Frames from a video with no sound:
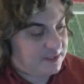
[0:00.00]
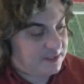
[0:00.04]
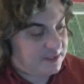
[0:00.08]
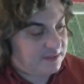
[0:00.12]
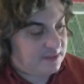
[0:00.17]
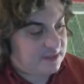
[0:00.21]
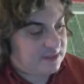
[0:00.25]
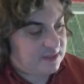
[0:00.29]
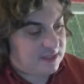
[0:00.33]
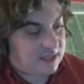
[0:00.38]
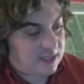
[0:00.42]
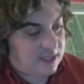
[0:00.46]
in
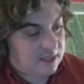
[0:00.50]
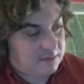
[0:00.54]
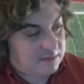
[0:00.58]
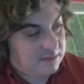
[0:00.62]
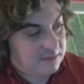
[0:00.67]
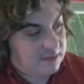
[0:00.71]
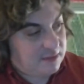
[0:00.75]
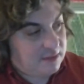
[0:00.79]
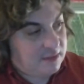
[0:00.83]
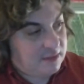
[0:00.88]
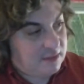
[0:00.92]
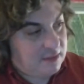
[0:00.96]
this game?
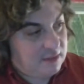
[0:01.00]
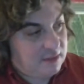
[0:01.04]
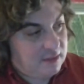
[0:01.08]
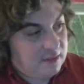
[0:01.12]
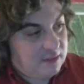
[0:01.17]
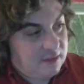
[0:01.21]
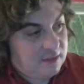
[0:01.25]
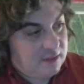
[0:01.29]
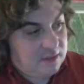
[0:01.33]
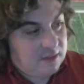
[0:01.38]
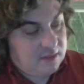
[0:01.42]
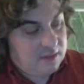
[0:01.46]

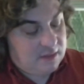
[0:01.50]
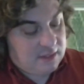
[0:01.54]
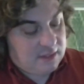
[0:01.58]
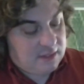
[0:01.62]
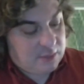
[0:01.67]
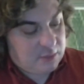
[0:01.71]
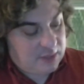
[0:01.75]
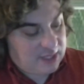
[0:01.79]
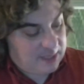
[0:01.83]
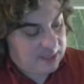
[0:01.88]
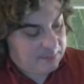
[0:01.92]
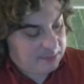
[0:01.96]
Okay,
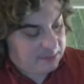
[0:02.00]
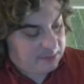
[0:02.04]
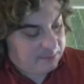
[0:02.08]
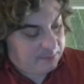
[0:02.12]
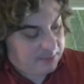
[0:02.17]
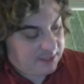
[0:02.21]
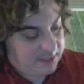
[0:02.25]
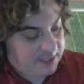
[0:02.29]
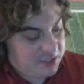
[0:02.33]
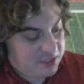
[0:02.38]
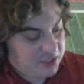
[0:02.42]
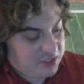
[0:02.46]
what happened to
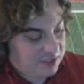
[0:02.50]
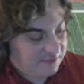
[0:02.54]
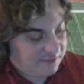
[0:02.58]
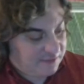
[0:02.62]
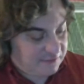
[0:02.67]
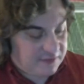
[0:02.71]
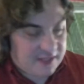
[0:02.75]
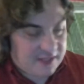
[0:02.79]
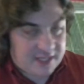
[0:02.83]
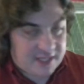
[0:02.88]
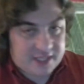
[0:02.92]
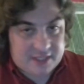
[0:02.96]
P.J.
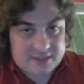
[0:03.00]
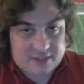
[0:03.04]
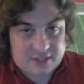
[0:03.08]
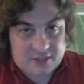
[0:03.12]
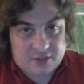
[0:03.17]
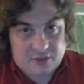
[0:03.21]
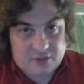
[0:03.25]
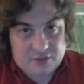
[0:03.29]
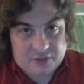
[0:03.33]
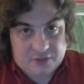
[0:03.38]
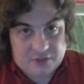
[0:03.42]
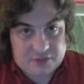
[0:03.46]
Fleck and the
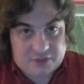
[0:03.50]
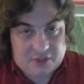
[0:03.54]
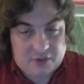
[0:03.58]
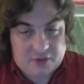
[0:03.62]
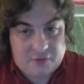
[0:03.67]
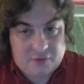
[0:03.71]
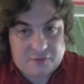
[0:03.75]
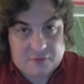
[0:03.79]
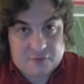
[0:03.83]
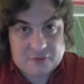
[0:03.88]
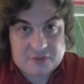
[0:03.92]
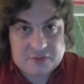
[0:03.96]
Golden
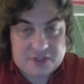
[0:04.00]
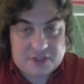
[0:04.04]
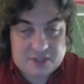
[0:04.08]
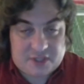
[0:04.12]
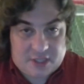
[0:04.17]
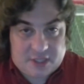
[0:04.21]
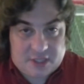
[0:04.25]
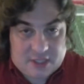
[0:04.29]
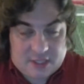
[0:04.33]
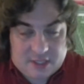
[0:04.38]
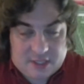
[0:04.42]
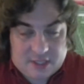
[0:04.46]

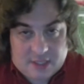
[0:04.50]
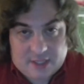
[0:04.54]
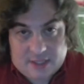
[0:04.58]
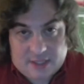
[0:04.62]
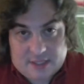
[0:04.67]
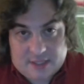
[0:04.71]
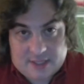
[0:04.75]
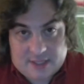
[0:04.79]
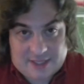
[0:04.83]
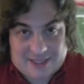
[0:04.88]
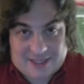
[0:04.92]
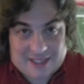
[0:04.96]
Gophers
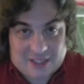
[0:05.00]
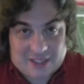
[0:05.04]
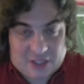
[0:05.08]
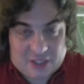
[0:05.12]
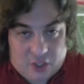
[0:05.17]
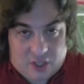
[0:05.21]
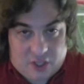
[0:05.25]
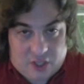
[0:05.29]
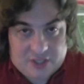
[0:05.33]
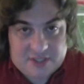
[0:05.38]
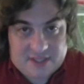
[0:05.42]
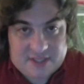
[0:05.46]
that they
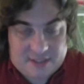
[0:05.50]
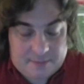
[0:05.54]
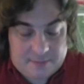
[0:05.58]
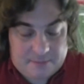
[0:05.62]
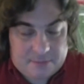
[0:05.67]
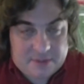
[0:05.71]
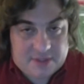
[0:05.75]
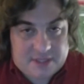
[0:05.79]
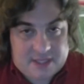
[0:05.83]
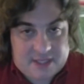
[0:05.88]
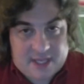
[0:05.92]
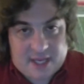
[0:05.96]
lost in
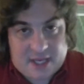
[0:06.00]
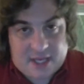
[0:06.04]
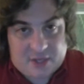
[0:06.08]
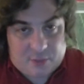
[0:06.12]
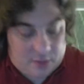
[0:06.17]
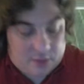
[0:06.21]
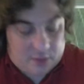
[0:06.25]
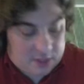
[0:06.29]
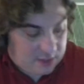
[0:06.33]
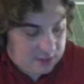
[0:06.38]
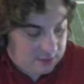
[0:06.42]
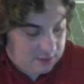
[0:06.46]

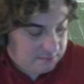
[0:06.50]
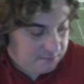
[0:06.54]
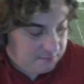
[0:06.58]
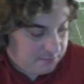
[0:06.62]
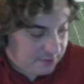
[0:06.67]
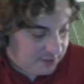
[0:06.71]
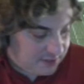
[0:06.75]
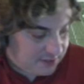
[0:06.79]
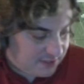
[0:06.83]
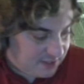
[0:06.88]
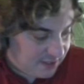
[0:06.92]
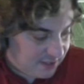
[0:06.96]
Piscataway
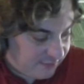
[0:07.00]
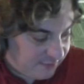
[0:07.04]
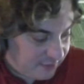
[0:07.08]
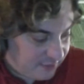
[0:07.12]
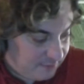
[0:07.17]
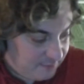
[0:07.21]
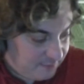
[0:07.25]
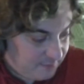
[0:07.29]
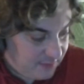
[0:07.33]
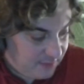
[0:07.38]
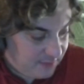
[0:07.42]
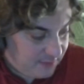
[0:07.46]
by 7?
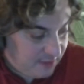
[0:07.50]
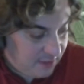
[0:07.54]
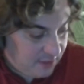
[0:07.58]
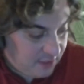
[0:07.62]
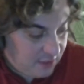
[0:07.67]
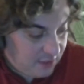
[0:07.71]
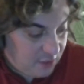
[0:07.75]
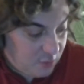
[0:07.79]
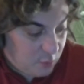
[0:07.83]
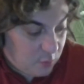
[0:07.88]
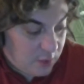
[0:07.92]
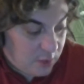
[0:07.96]

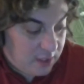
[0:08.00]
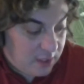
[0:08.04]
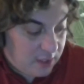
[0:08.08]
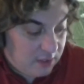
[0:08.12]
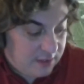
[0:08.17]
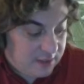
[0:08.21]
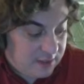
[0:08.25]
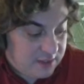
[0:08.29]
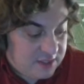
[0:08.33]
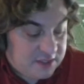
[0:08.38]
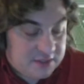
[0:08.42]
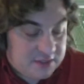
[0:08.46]

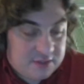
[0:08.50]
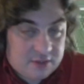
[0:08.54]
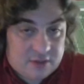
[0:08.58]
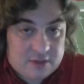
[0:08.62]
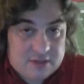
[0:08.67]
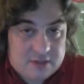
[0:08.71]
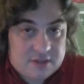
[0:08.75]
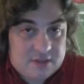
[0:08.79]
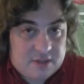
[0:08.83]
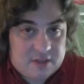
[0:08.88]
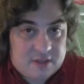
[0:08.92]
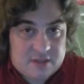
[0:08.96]
Well, let's
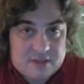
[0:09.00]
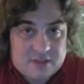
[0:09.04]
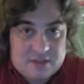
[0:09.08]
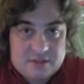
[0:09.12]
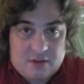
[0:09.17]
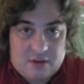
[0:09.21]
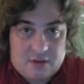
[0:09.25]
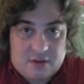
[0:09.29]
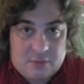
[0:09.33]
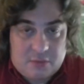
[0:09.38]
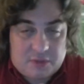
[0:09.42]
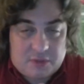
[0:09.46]
start
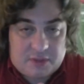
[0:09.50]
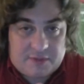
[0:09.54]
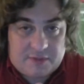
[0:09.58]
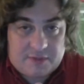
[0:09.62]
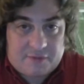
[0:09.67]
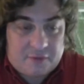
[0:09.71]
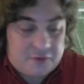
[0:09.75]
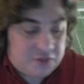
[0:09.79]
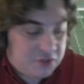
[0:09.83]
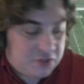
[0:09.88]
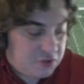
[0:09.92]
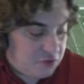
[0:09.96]
out with the
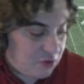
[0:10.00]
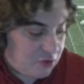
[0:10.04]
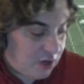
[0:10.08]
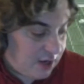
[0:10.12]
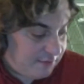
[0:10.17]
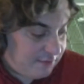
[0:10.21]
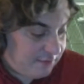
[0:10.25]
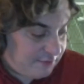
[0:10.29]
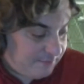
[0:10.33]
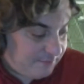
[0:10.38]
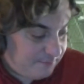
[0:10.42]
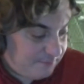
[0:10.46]
first drive.